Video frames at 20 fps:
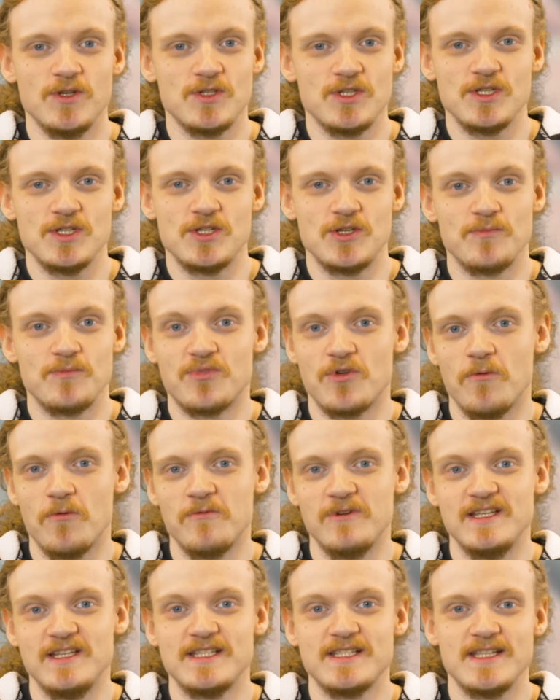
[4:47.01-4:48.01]
She should
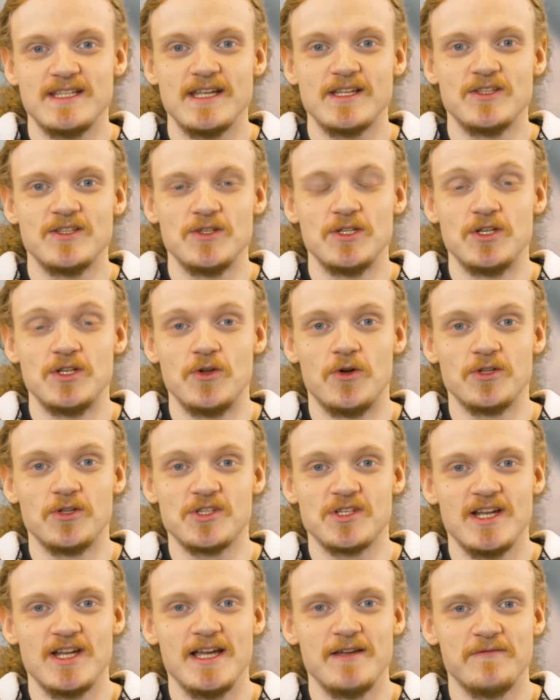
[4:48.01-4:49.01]
probably stick to the
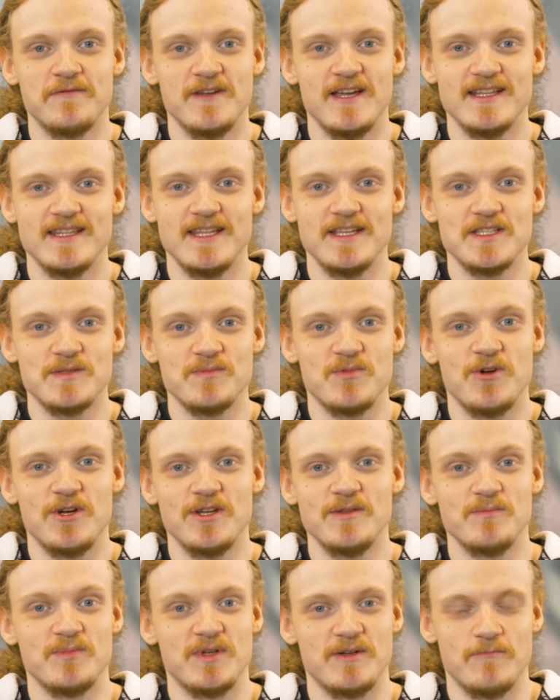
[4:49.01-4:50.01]
Nordschleife at this
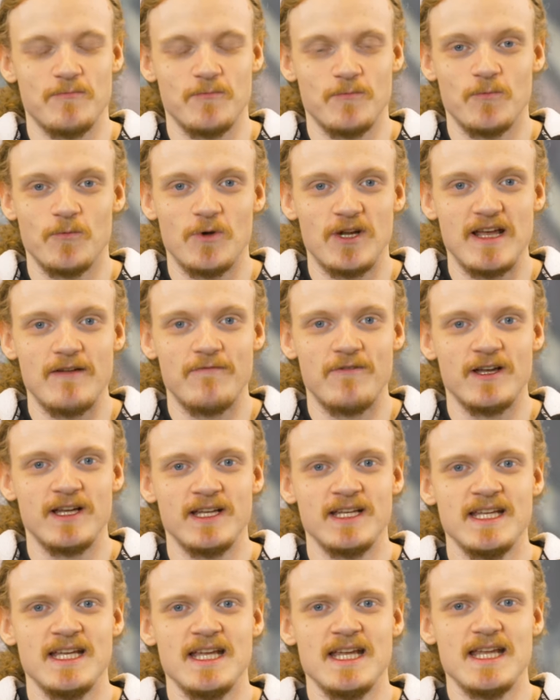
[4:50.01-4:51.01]
point, but whatever.